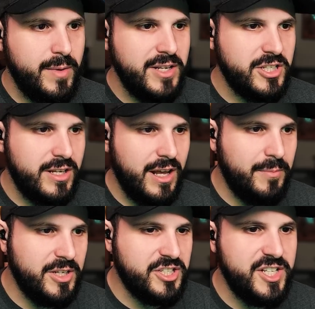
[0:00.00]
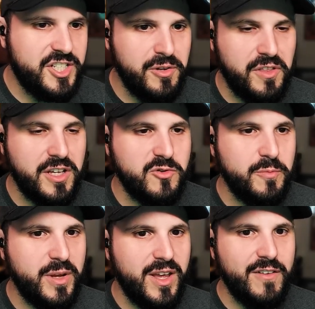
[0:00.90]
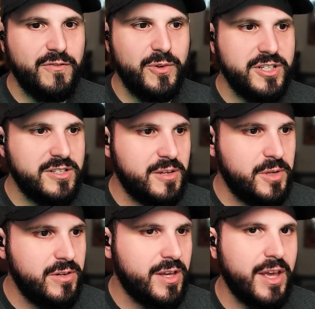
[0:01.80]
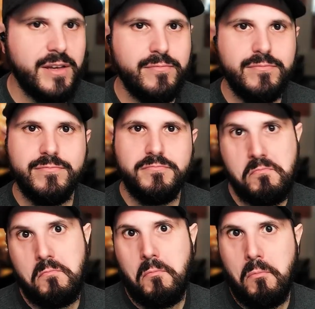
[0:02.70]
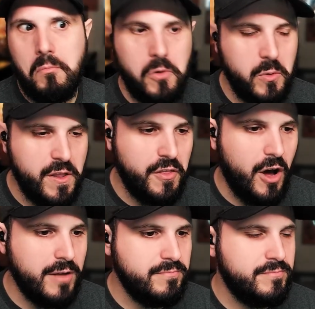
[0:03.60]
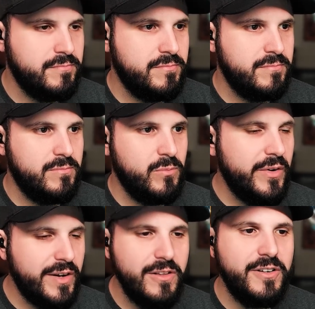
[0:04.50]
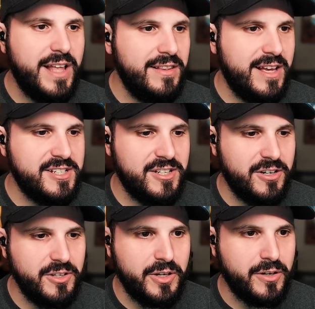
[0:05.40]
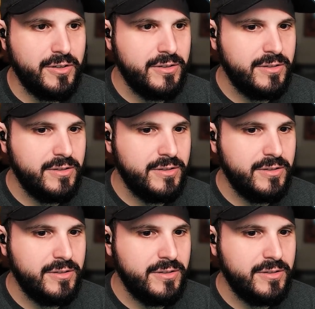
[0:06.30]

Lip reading: Imagine how much easier things would be if we just communicate. Who would have thought? We already learned that lesson earlier.